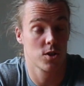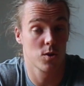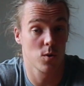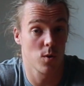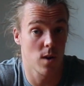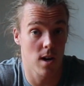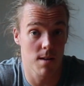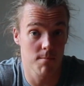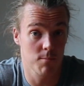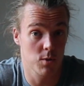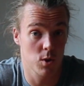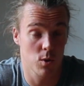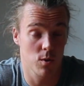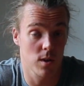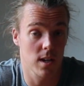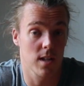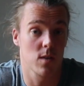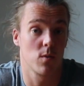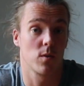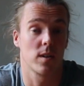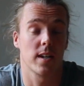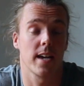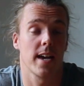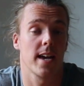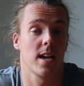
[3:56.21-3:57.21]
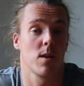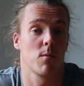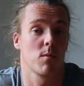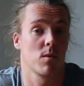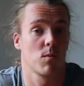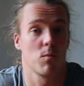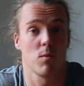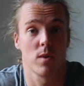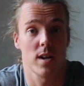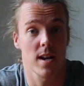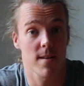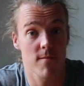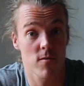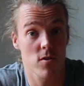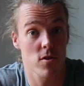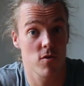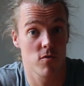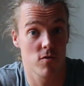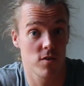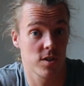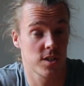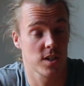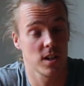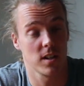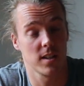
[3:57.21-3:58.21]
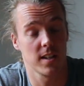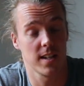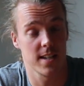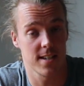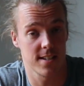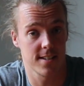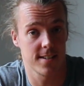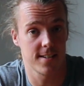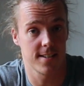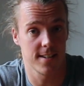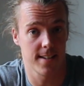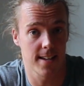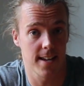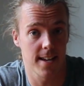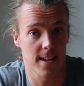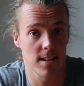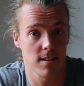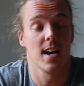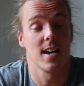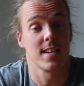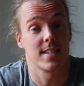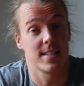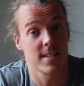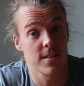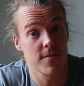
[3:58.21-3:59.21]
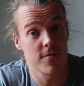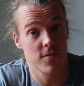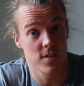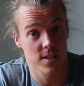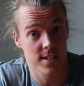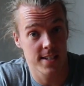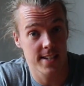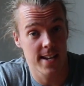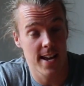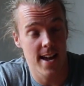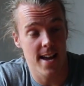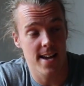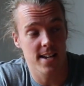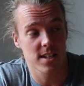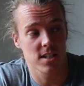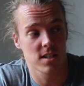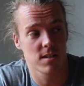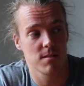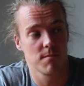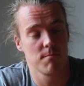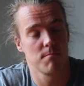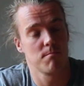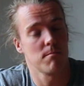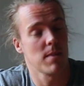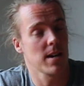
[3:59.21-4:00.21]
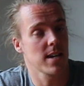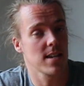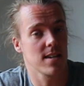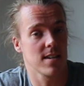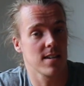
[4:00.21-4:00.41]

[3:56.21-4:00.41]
So I'm totally okay with whatever the result is today. A different test might